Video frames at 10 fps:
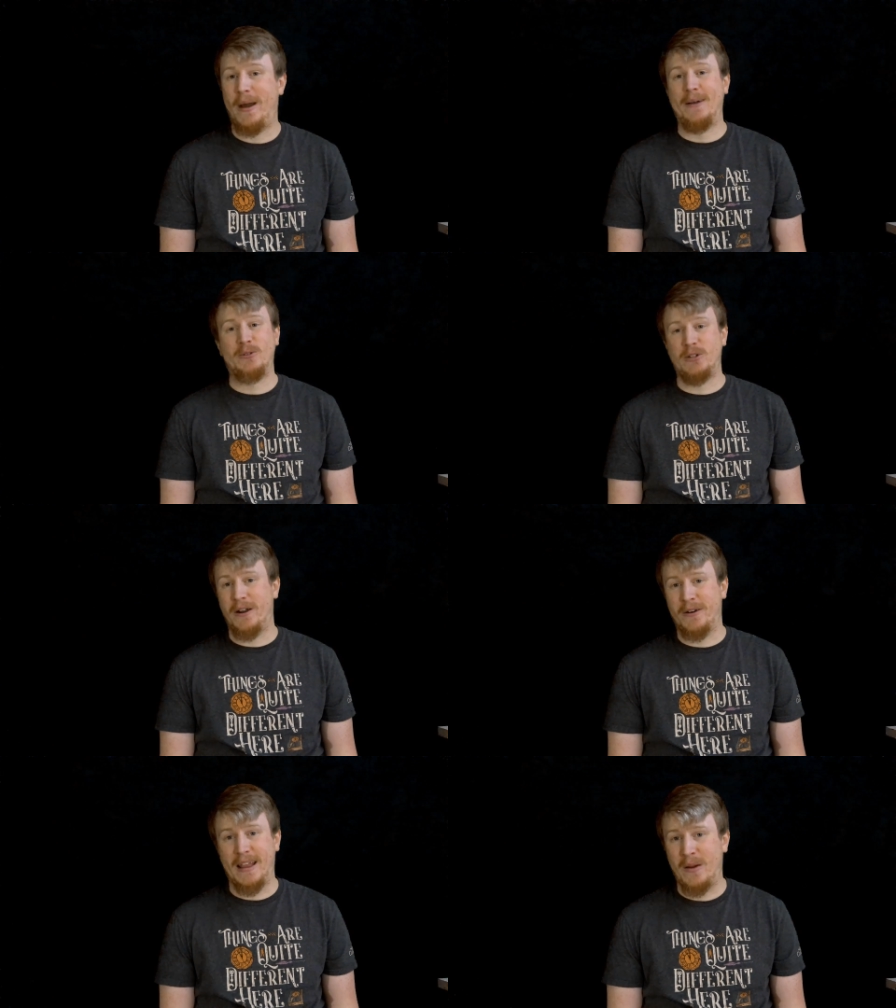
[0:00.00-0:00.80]
though I have
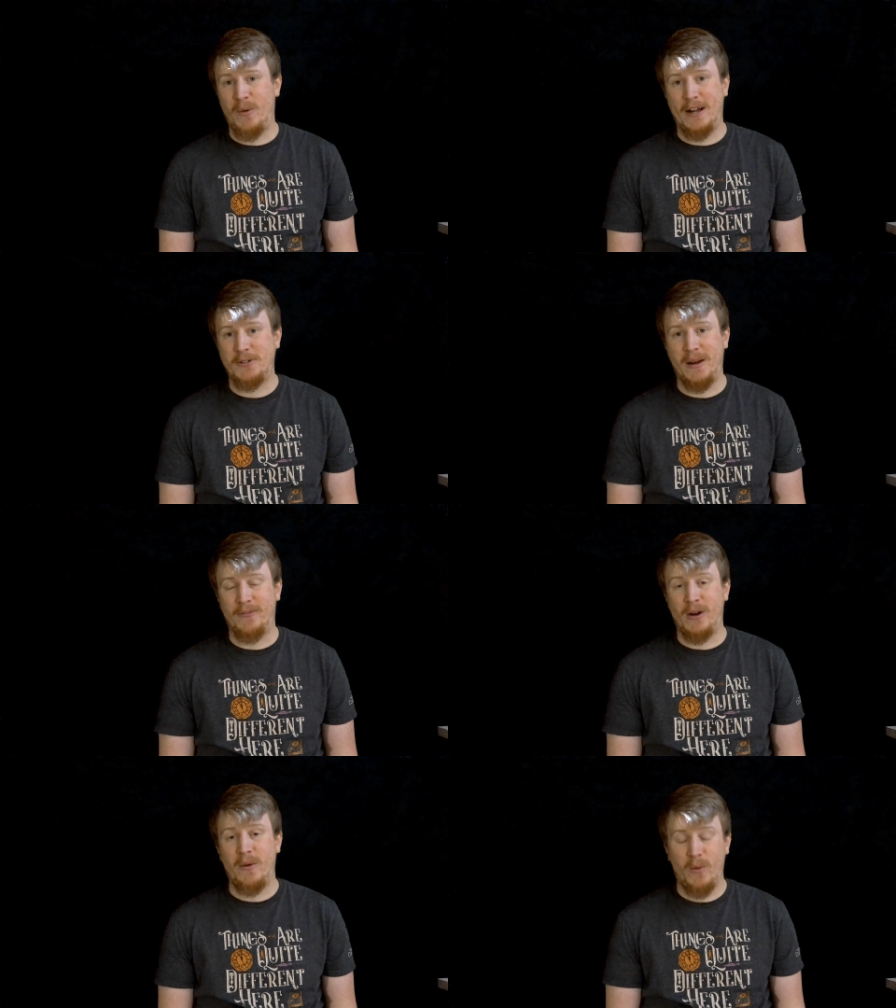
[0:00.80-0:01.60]
Shudder and I can watch
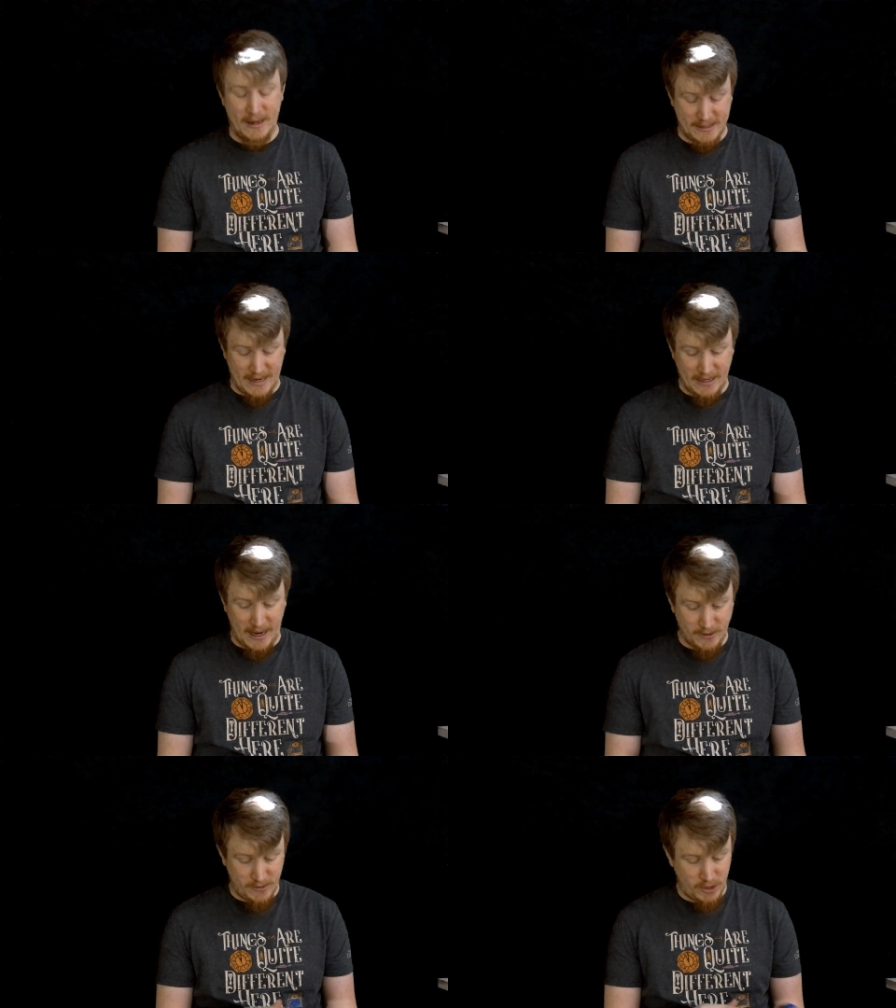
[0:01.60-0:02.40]
whenever I want,
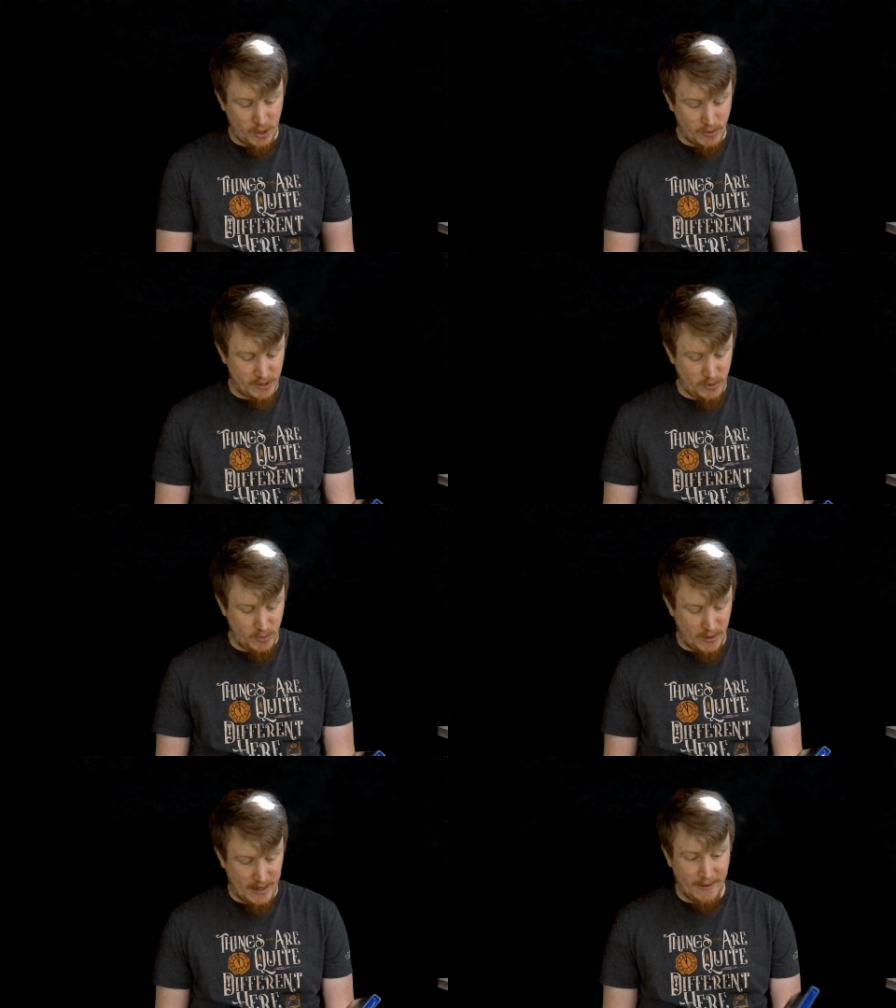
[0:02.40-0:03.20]
I chose
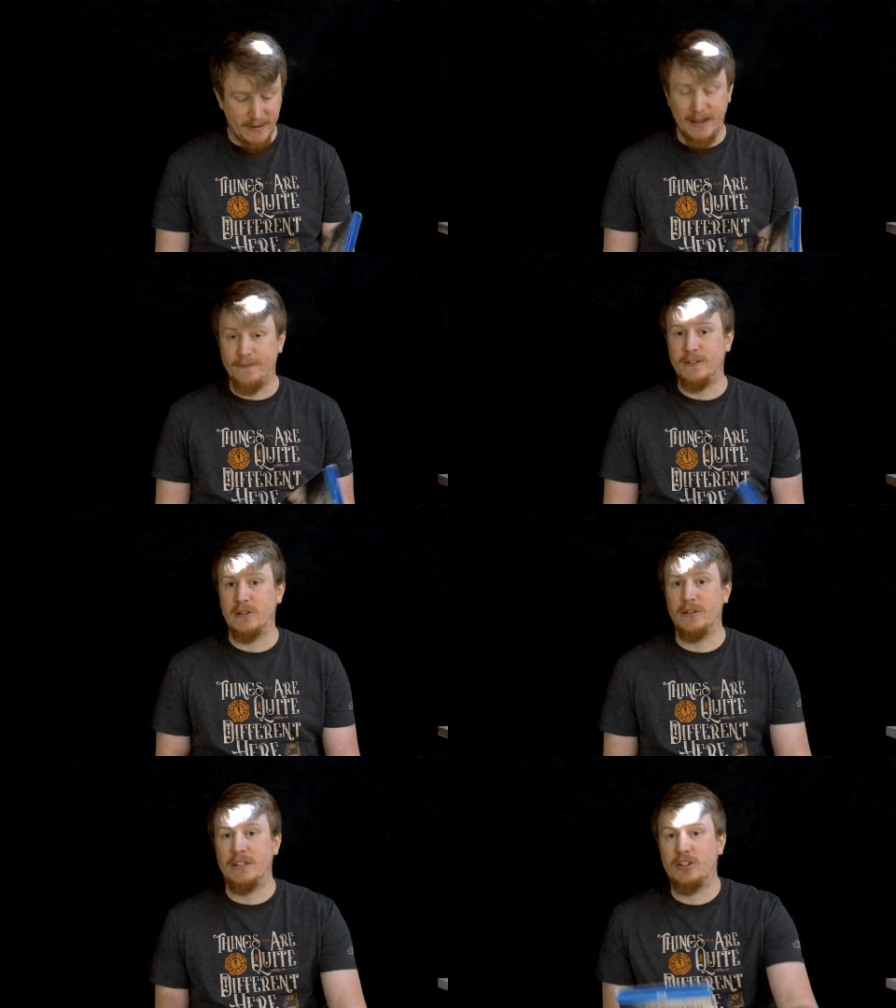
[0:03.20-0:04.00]
to get a
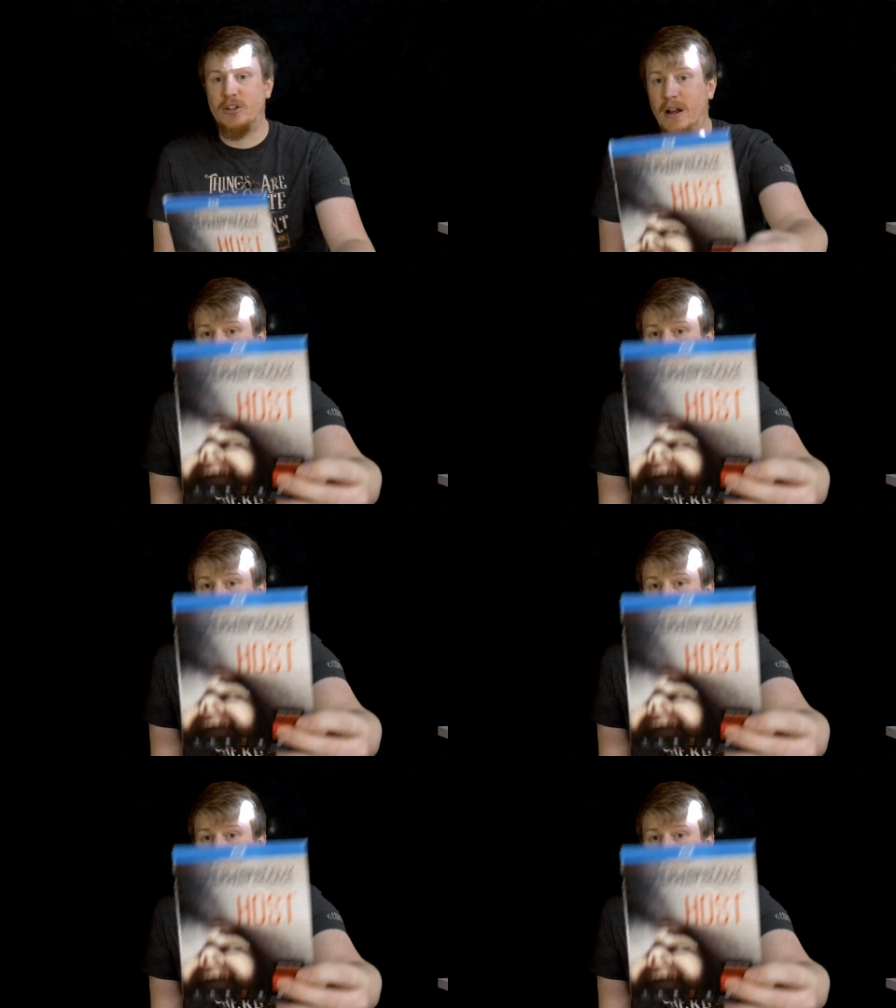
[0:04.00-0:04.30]
physical edition